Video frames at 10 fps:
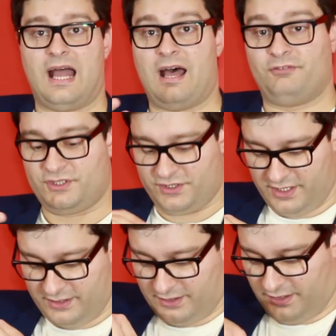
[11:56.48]
After
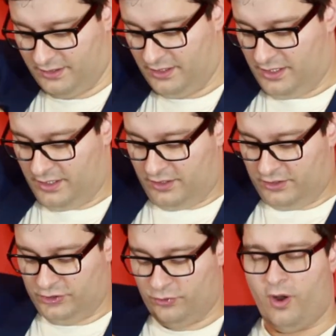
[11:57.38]
this,
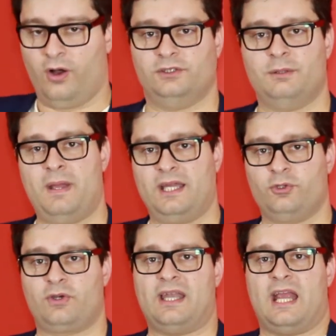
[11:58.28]
you hold the bag,
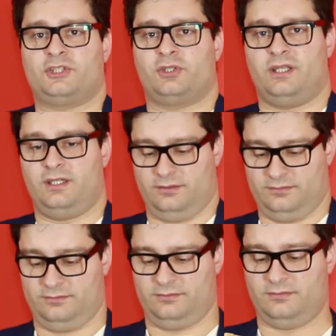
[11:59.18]
you can actually
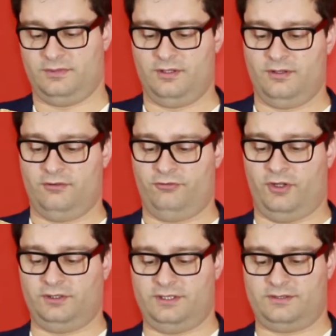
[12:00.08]

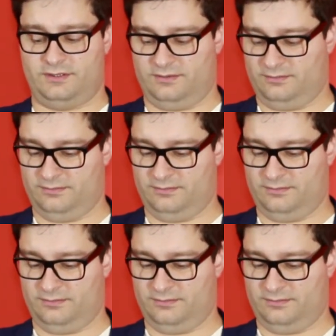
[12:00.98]
fold it